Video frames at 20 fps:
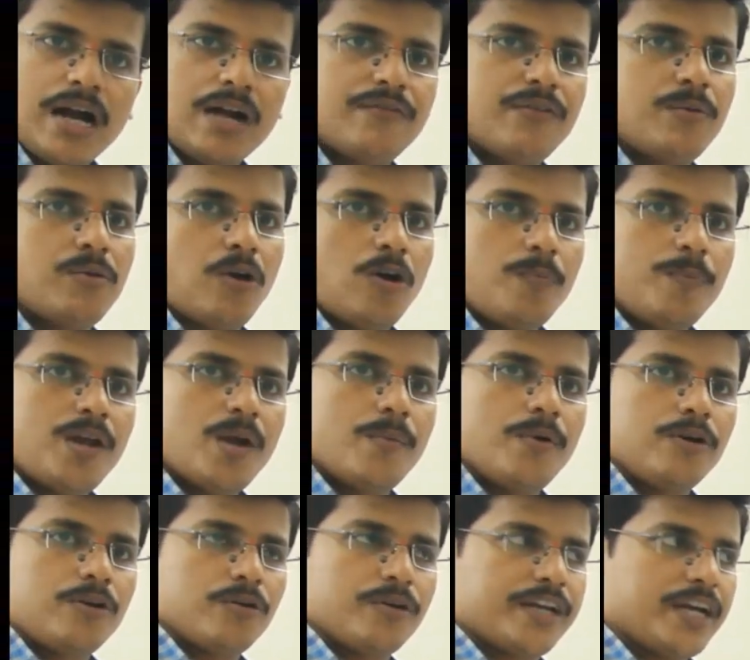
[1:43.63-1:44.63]
and we will not be
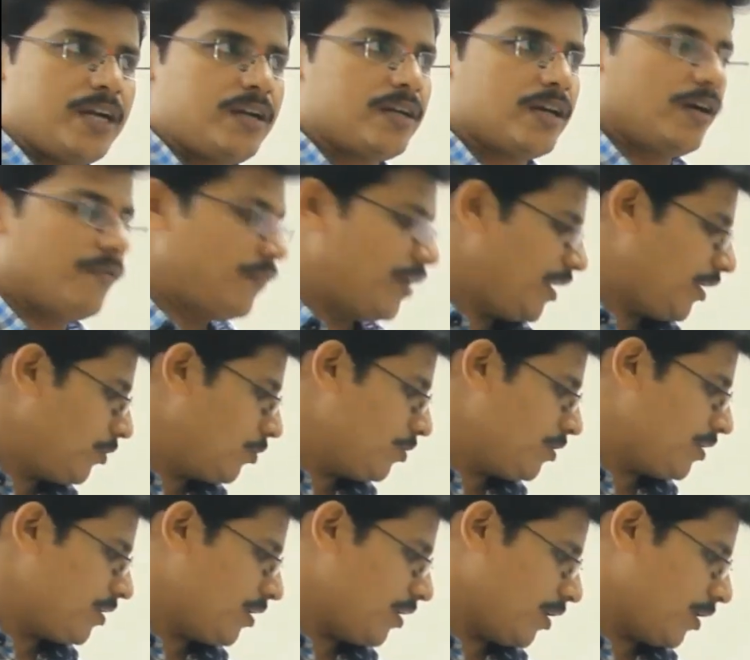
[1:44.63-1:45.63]
able to get a very
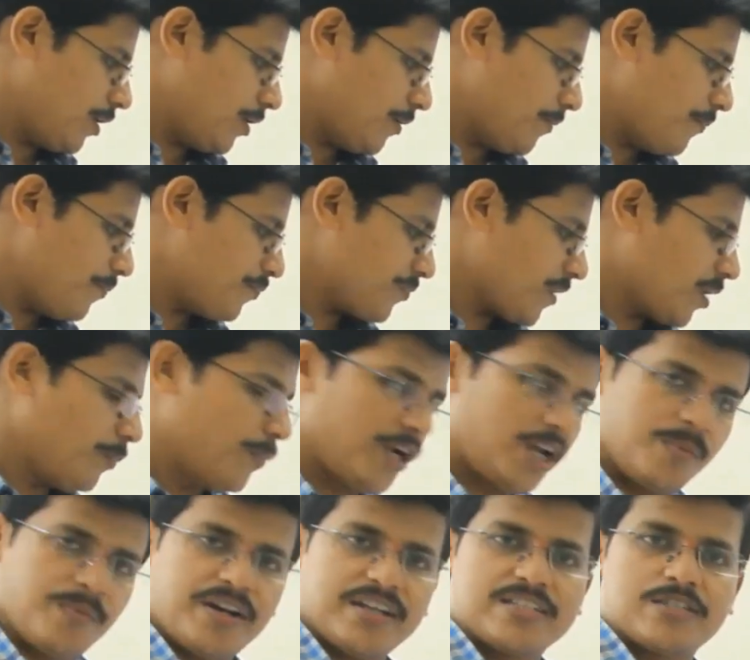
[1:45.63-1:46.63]
good
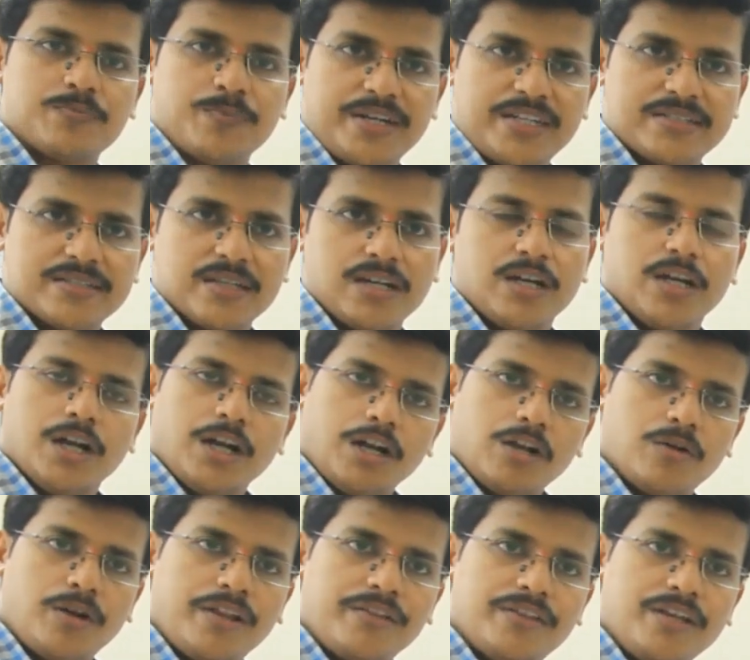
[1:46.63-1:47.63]
bituminous mix
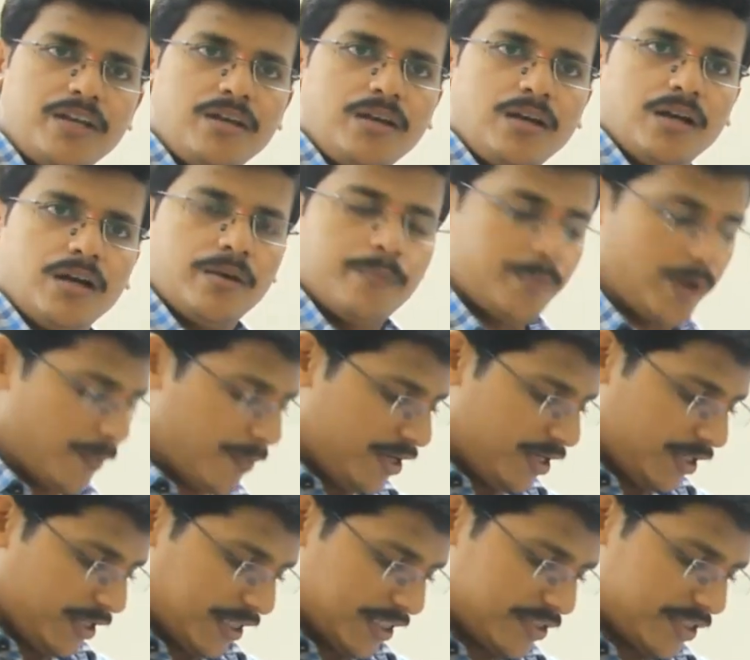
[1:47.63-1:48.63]
during the
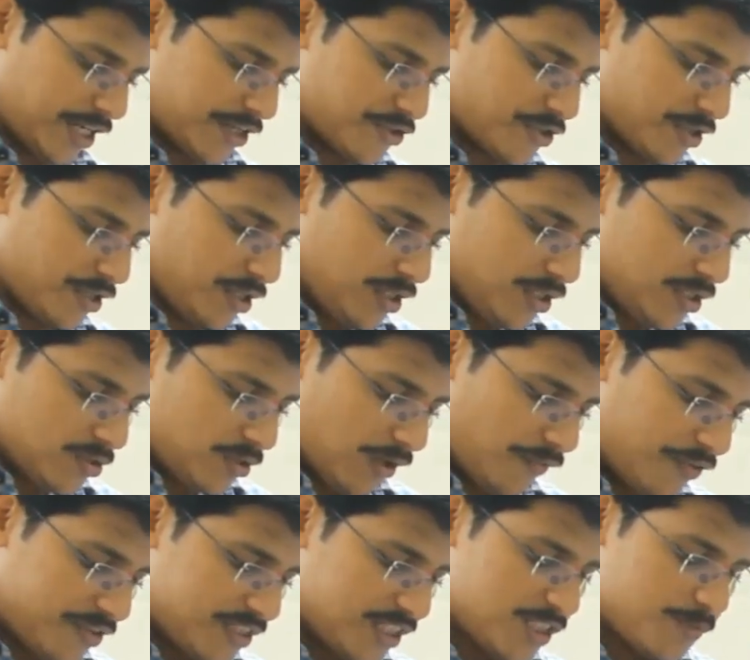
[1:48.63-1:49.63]
pavement construction. So
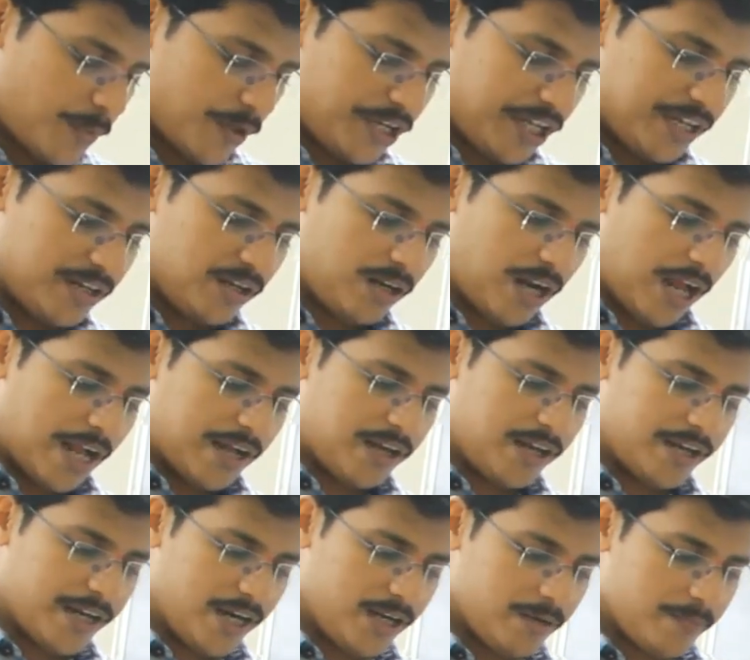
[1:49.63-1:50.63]
if you see this particular
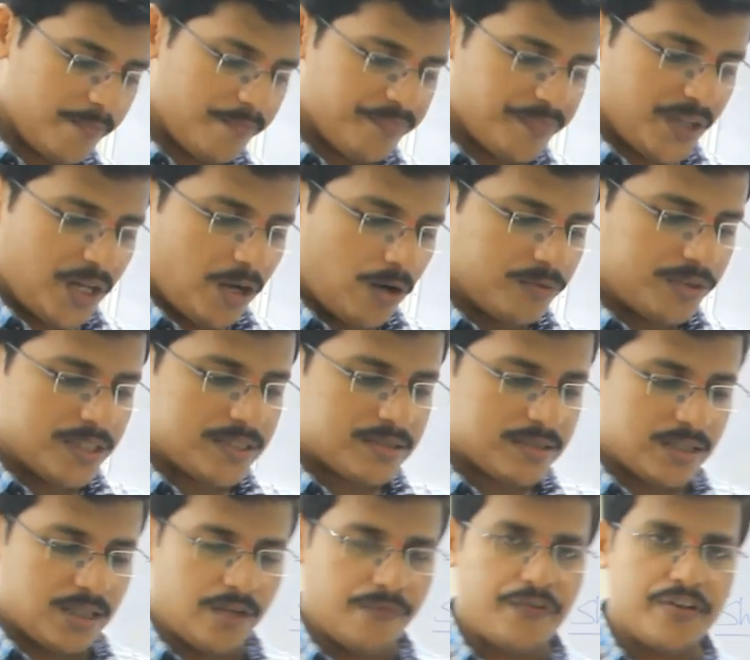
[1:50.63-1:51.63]
aggregate, so
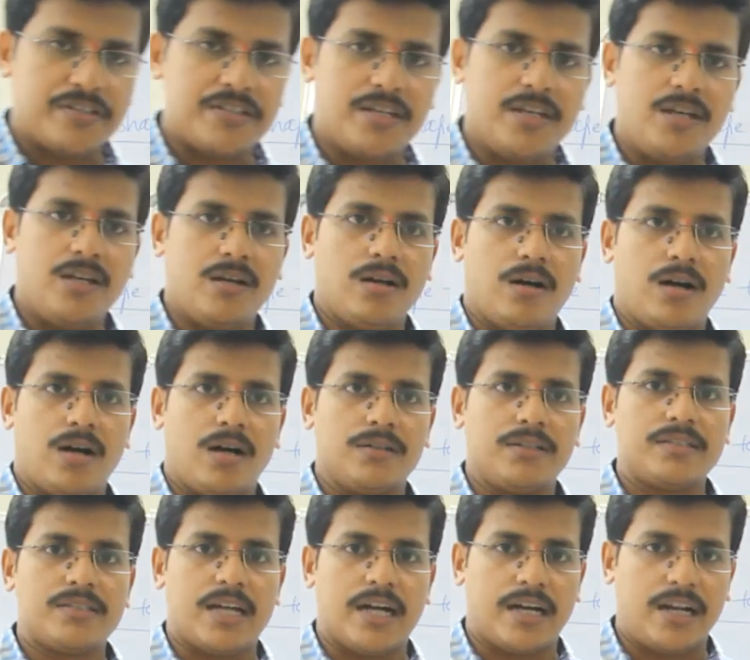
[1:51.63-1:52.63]
this, if you see
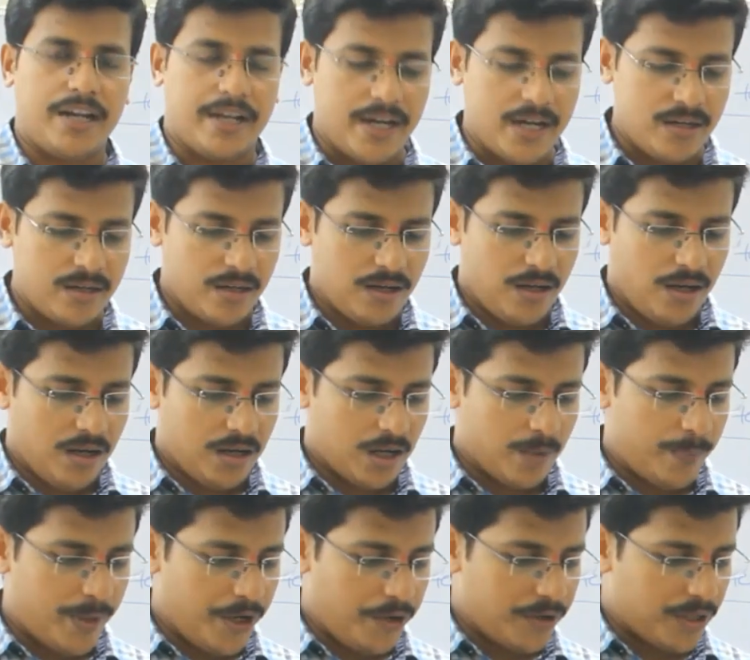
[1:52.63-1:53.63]
this aggregate
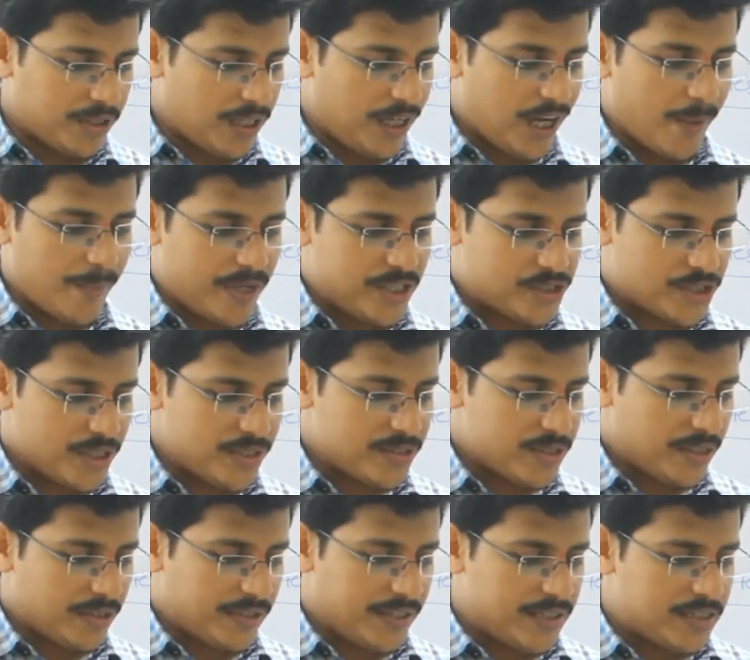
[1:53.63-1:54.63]
compared to other
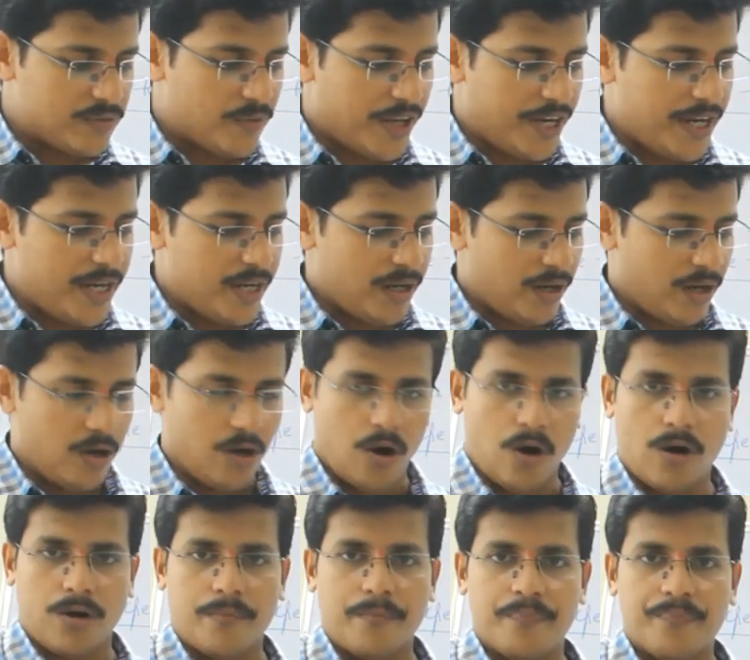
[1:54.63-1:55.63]
dimensions, this is very
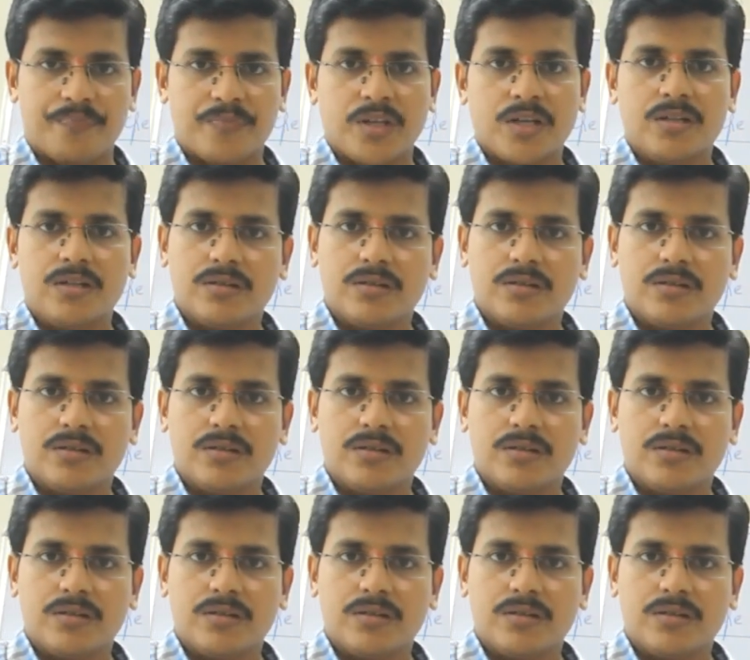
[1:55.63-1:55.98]
long.